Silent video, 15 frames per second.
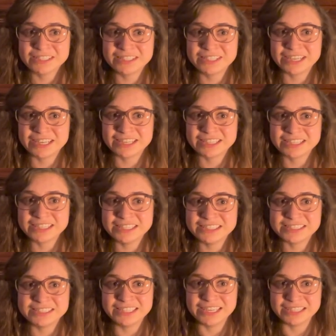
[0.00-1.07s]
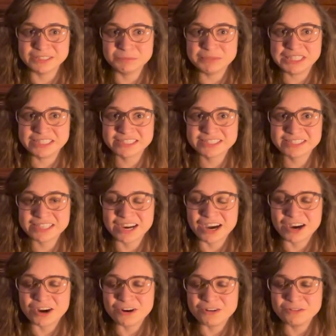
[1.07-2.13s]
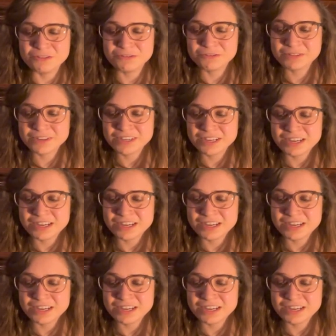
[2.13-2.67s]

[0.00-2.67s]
there is an element of